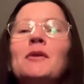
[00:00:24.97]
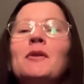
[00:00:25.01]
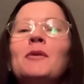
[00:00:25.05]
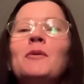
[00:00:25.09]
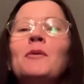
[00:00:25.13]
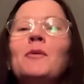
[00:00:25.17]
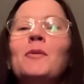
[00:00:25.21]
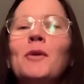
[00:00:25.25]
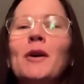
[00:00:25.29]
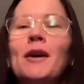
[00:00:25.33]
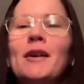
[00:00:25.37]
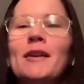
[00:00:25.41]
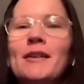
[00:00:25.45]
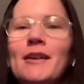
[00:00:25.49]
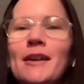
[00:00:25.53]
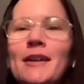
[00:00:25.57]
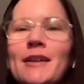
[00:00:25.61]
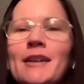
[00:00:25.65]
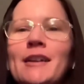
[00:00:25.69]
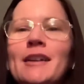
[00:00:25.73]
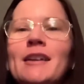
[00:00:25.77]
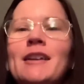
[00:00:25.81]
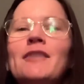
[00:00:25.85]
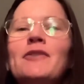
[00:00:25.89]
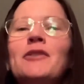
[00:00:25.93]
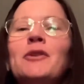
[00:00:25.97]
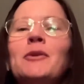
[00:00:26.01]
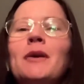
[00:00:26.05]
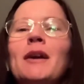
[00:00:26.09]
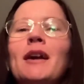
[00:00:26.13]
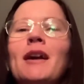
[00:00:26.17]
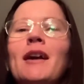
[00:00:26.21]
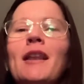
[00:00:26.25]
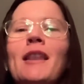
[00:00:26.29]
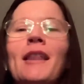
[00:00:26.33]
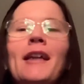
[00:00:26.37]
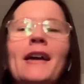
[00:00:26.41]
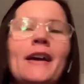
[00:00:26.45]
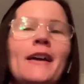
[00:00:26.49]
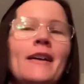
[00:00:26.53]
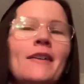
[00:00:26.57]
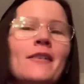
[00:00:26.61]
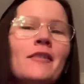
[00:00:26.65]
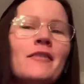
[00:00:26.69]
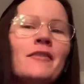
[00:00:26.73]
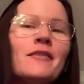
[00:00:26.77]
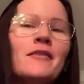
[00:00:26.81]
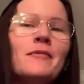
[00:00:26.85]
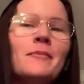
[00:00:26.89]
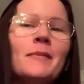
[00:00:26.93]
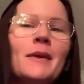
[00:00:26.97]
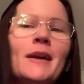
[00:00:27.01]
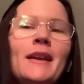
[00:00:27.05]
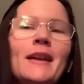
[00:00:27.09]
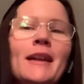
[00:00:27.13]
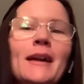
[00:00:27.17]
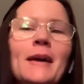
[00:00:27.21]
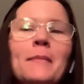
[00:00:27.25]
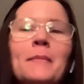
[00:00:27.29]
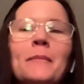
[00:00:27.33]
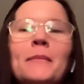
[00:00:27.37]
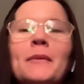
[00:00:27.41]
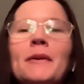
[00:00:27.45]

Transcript: one, I can give you a glare off of my lamp,